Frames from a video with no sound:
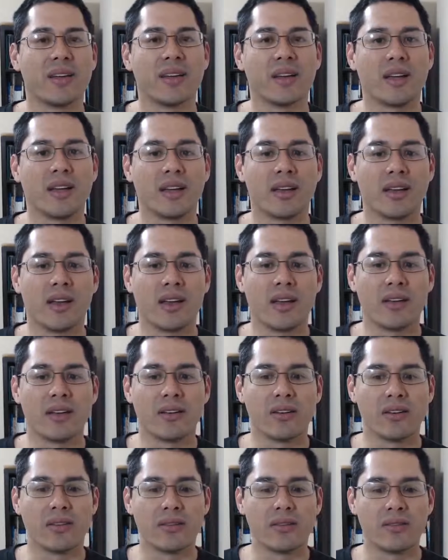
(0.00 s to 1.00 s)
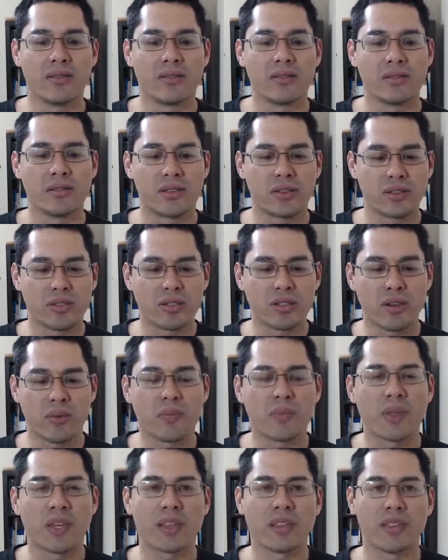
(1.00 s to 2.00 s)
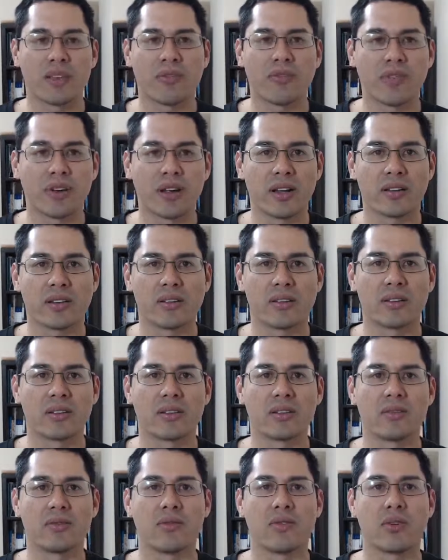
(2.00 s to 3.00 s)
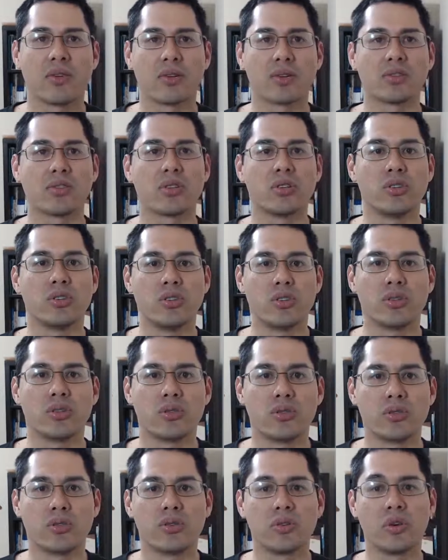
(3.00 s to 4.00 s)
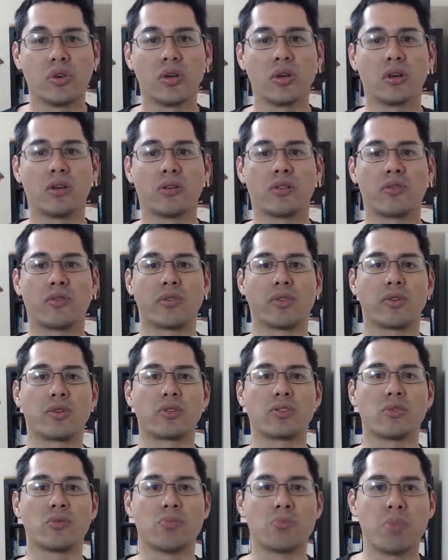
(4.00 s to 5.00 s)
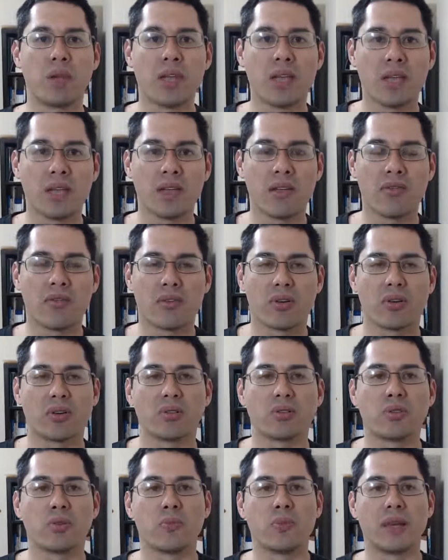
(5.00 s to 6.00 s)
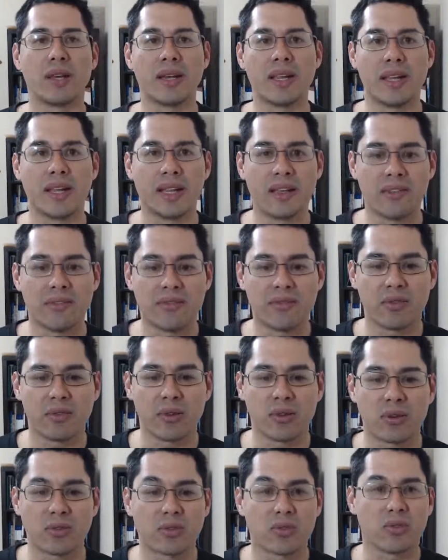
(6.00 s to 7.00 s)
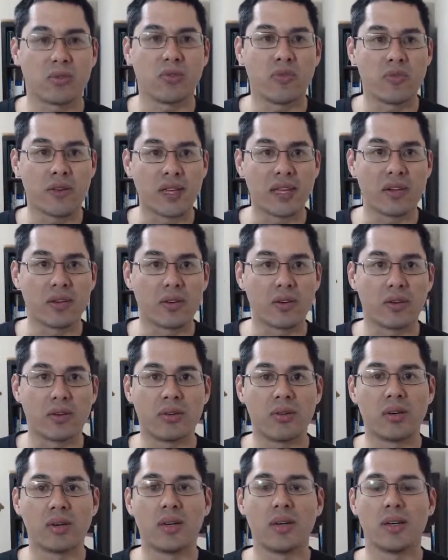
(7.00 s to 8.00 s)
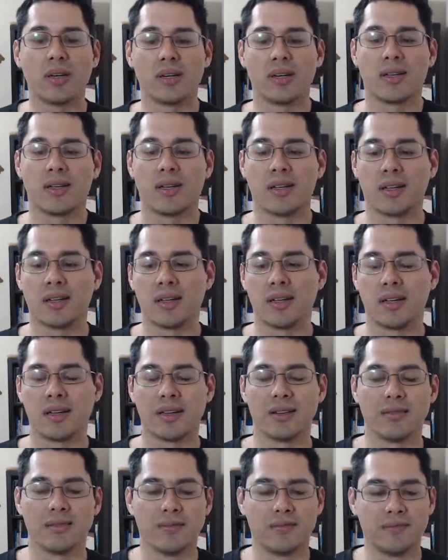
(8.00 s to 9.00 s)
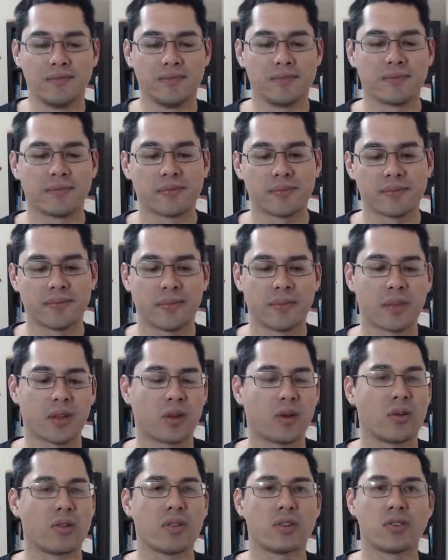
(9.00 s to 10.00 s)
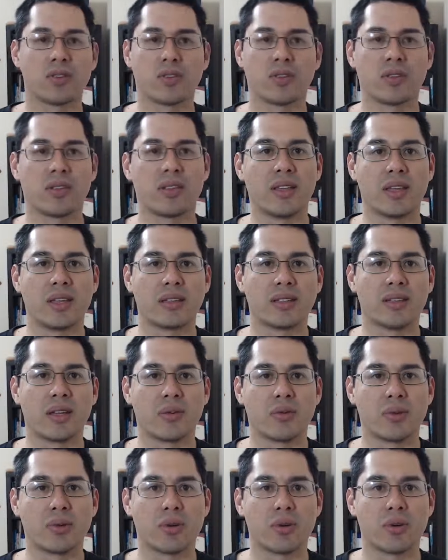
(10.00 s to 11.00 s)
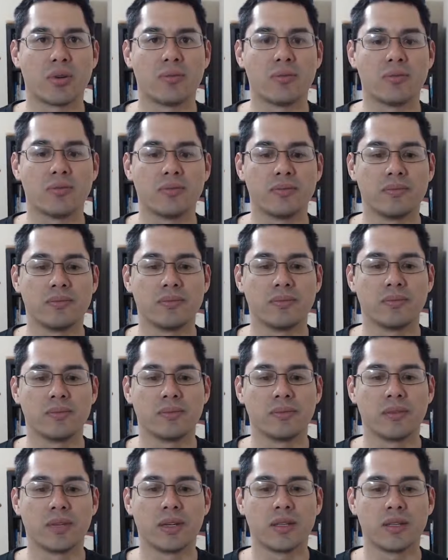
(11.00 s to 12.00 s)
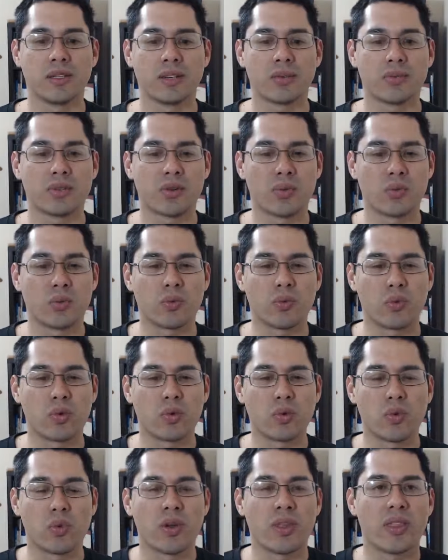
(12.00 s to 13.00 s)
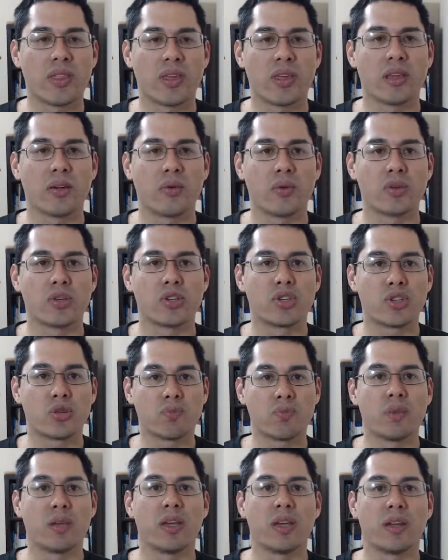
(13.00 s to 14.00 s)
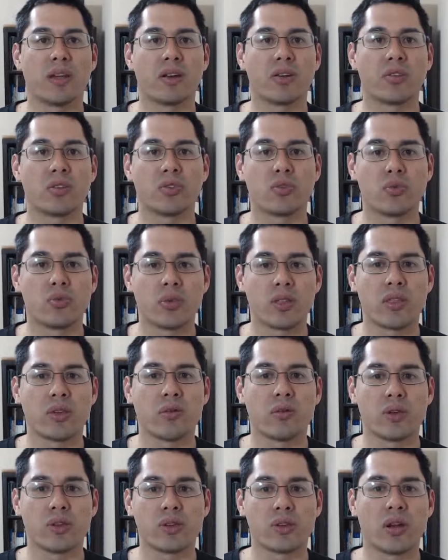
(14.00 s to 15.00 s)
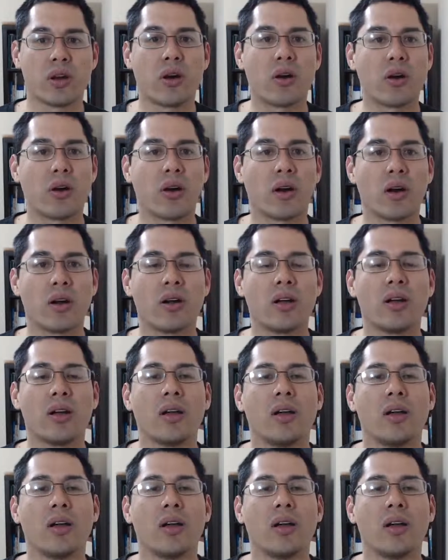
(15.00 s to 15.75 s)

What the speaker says: and there's something different for us to do, or for us to be, for us to believe, for us to feel, and all these other things that will come in terms of who we think we should be and who we think we are.